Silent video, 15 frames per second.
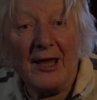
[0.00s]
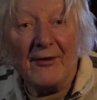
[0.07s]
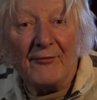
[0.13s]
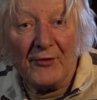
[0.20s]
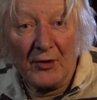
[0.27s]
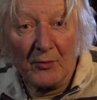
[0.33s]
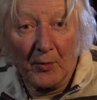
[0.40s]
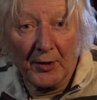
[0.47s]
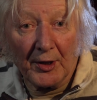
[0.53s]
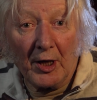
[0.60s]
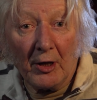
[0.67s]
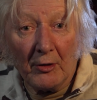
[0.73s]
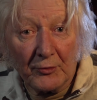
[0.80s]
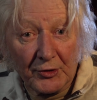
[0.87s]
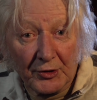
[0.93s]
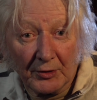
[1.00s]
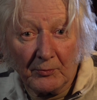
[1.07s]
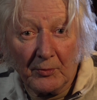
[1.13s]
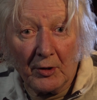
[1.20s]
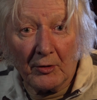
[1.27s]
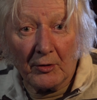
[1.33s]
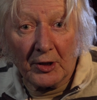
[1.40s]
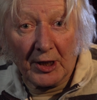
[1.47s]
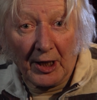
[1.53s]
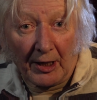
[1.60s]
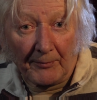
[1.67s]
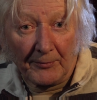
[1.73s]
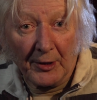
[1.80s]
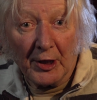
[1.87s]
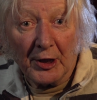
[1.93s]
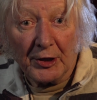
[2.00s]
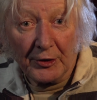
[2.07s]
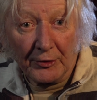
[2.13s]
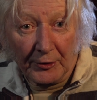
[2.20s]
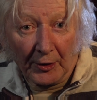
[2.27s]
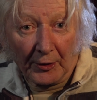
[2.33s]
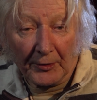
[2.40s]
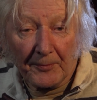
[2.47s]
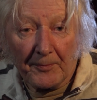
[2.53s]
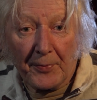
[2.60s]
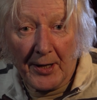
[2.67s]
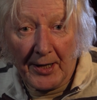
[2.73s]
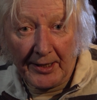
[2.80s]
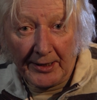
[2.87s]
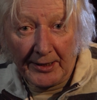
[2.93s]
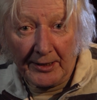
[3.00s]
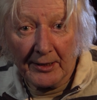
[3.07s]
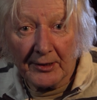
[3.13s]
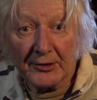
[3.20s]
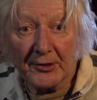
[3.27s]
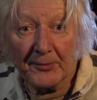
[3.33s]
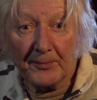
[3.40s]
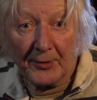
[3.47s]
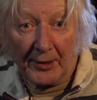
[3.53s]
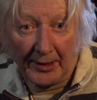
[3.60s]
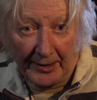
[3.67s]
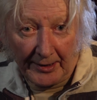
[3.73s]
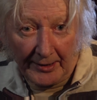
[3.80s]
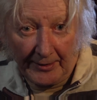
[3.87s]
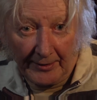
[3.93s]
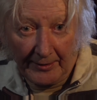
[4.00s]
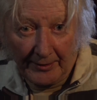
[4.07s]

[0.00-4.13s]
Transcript: If you want to host the World Cup, you've got to pay to play.